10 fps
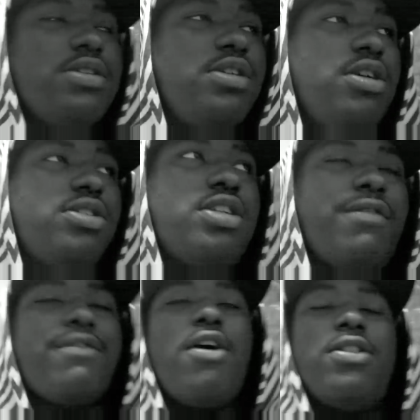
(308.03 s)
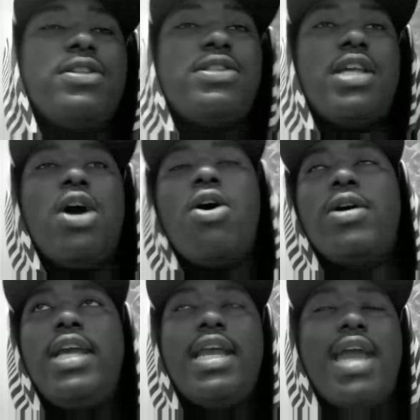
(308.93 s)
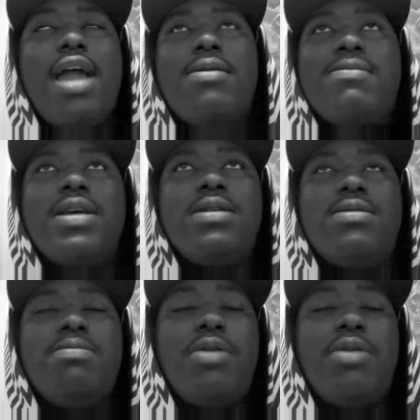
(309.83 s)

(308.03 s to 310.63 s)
you know, Seth Rollins, they all eat at him and